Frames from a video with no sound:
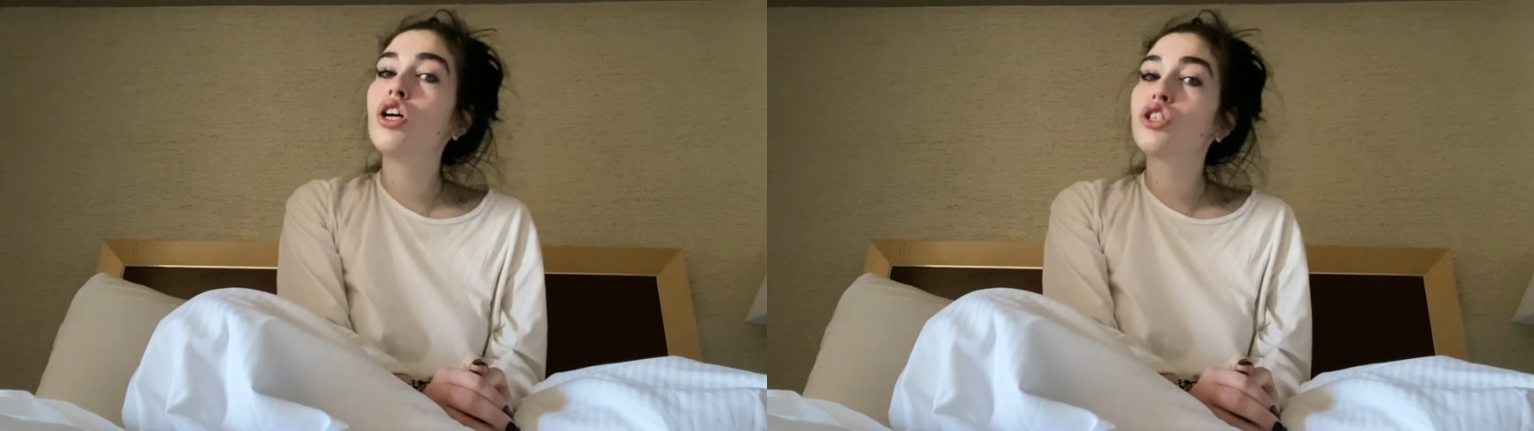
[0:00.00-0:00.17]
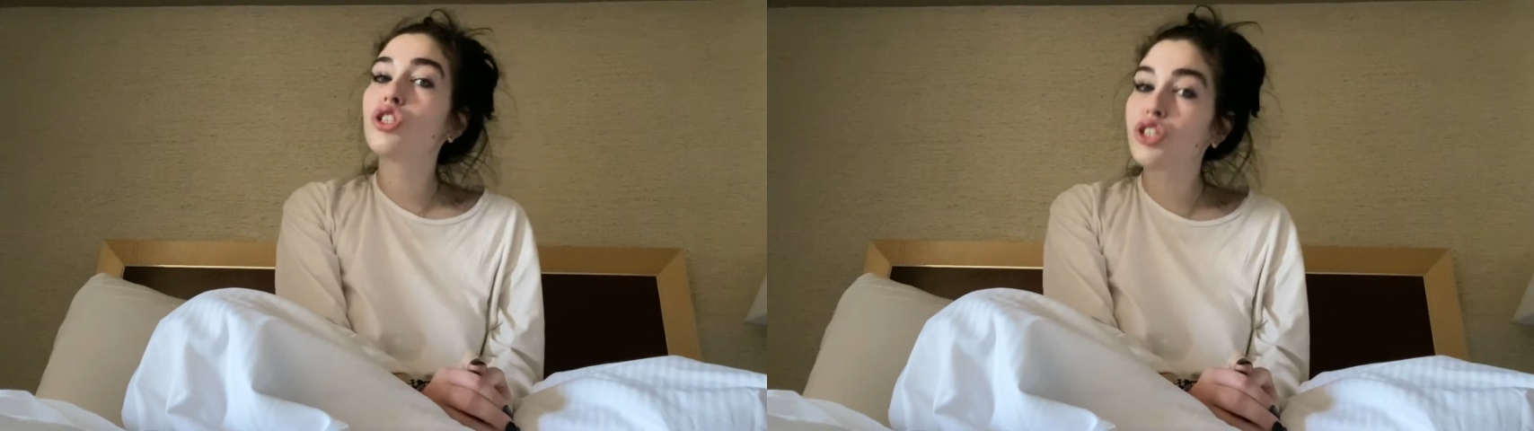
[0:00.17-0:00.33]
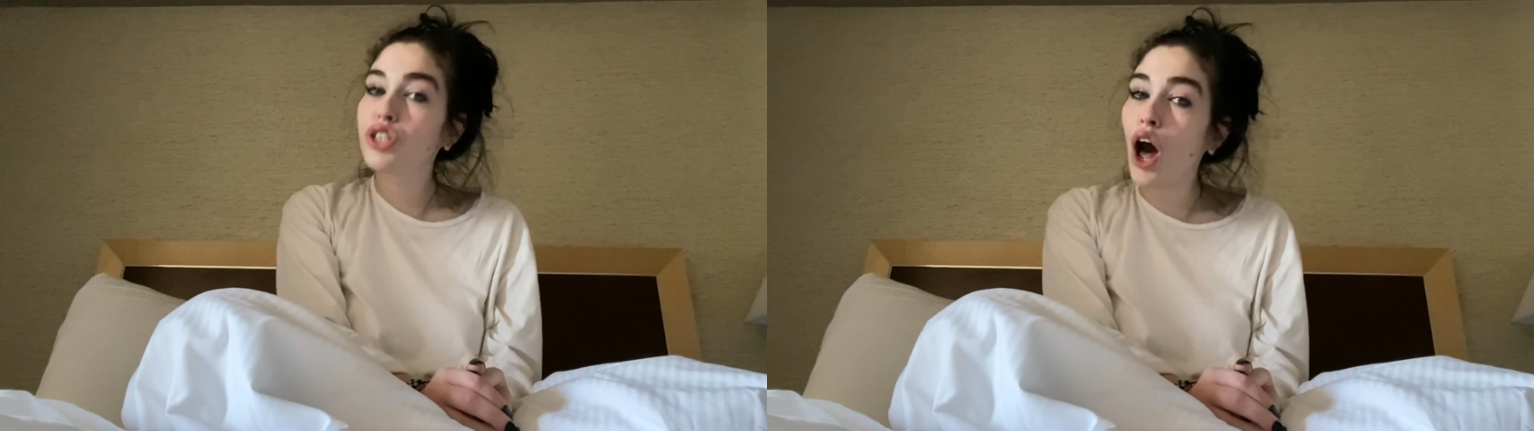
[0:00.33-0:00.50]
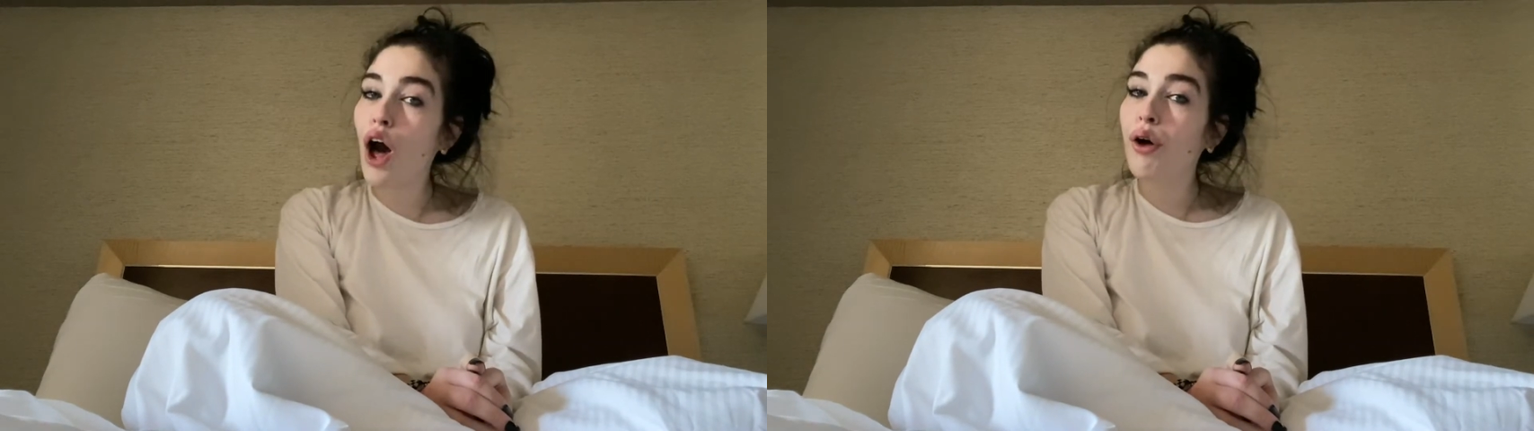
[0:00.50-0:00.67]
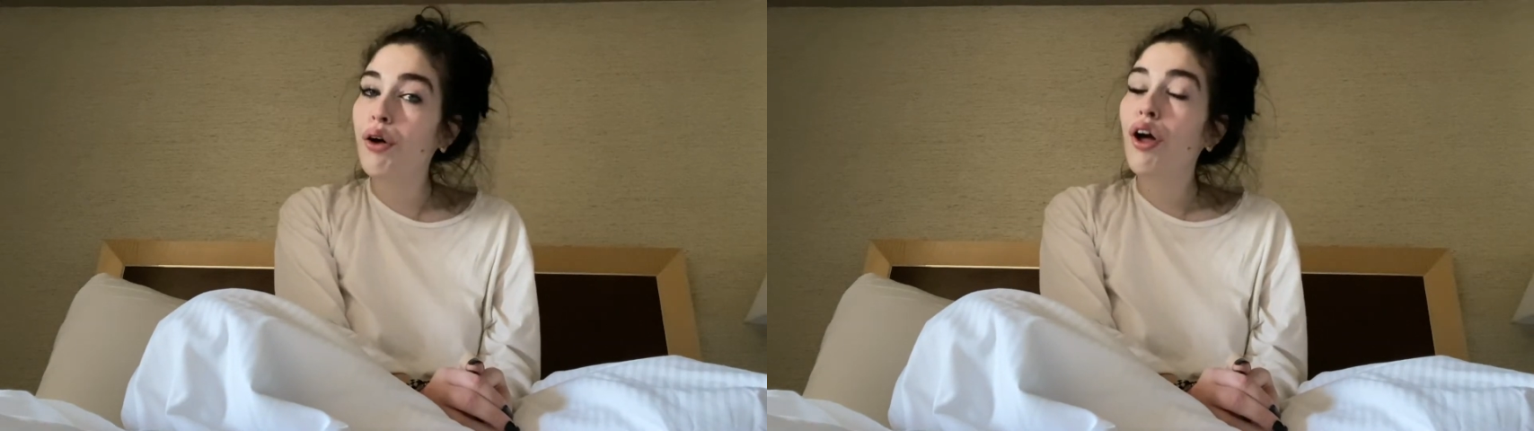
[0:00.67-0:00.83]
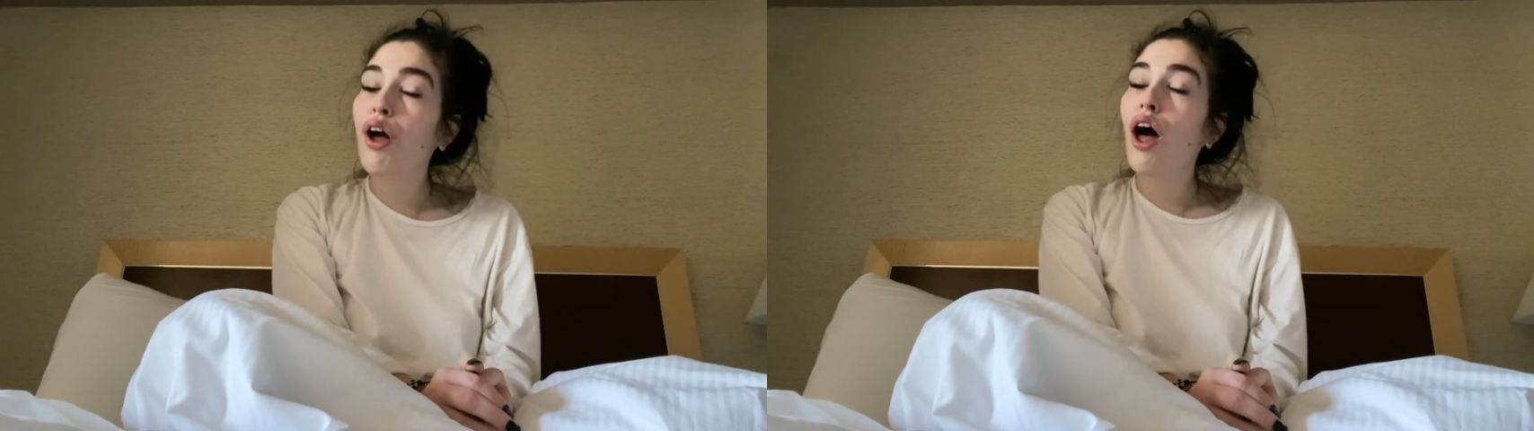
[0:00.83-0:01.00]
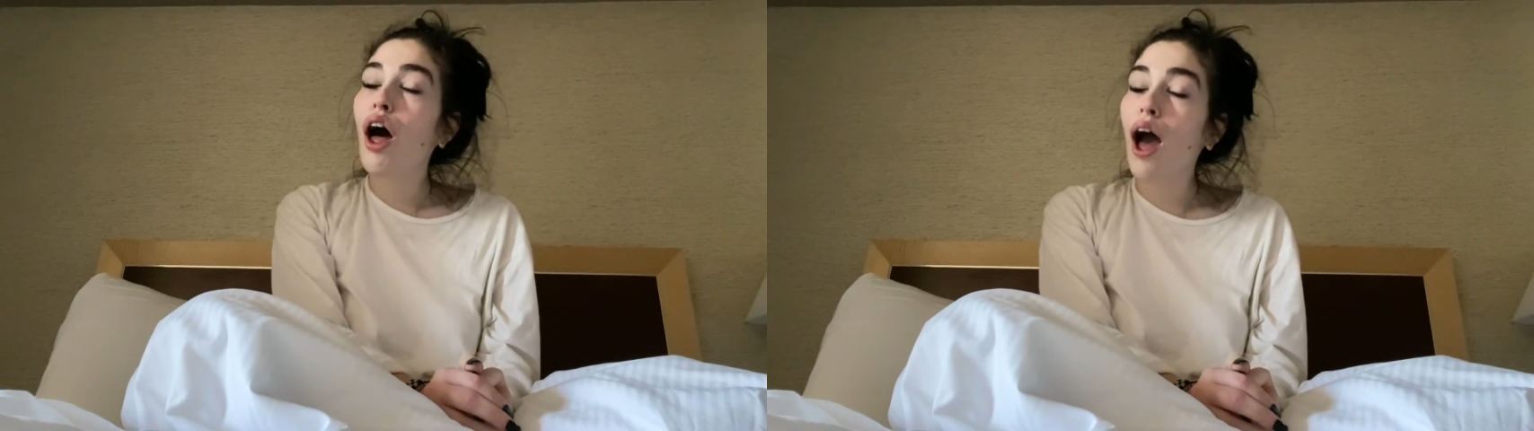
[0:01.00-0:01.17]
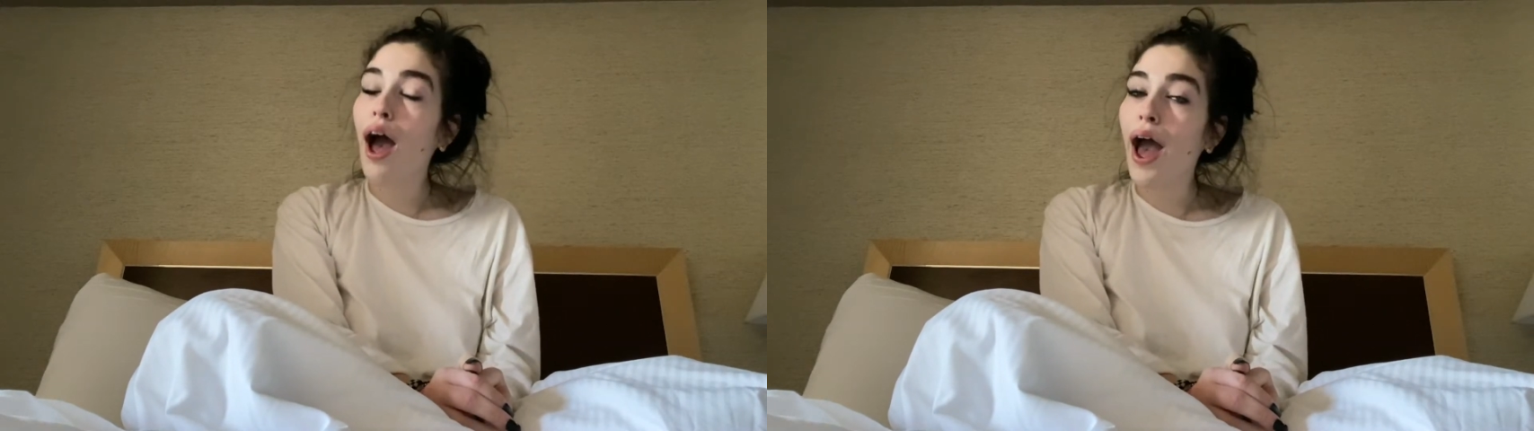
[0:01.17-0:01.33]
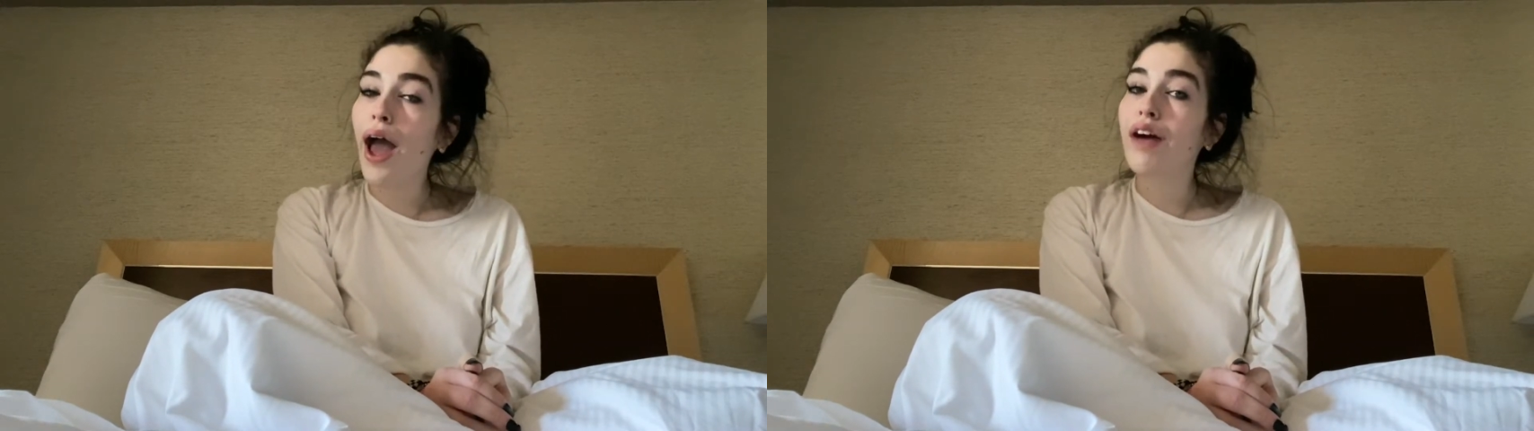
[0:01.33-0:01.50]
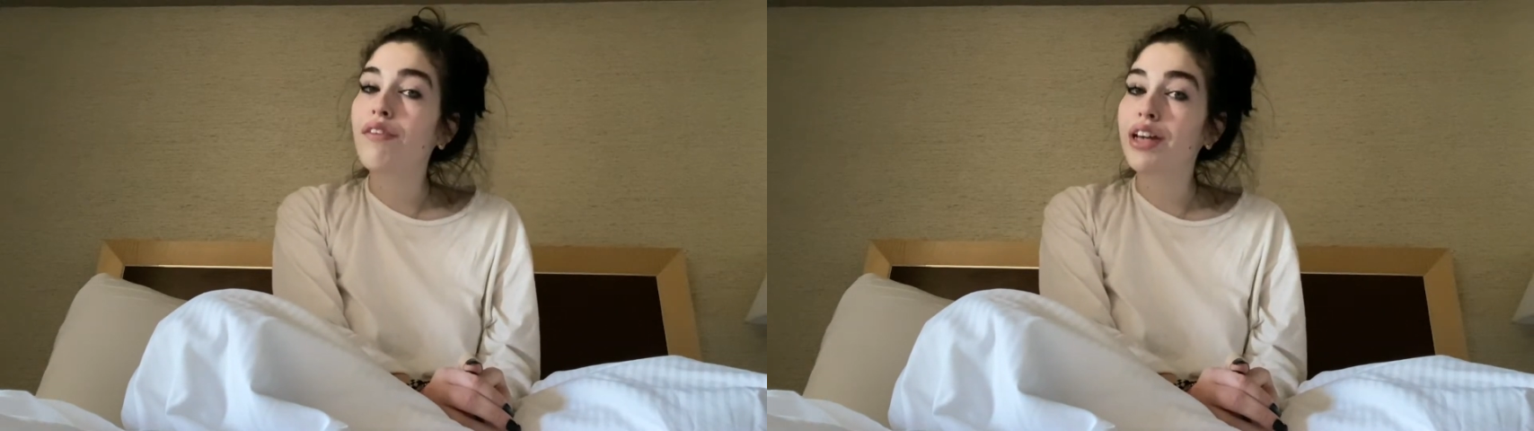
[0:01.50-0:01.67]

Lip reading: so I have